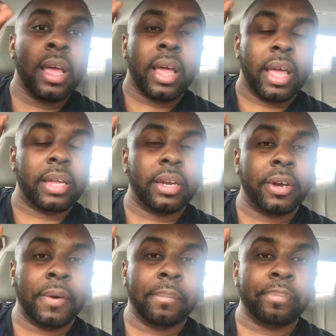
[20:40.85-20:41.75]
And
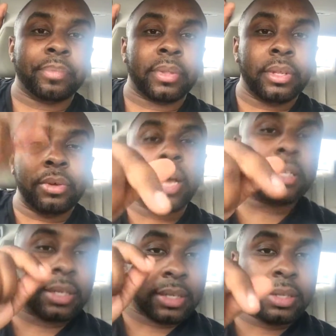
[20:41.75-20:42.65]
you guys
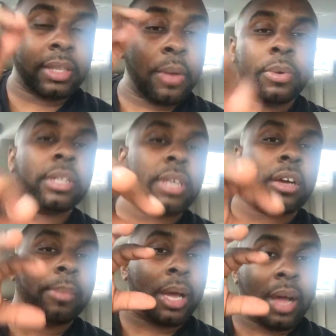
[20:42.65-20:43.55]
they want to talk
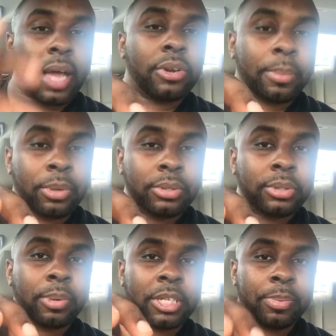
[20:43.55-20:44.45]
about how do I produce
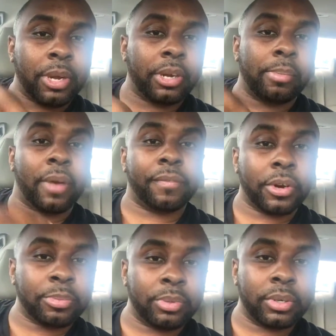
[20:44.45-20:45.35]
prosperity, my
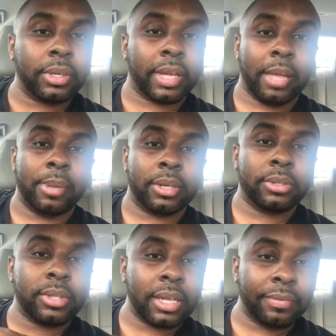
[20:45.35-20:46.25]
first book that came out in
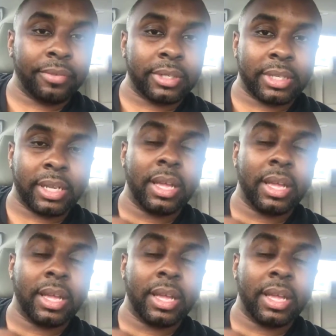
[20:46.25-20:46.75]
2015.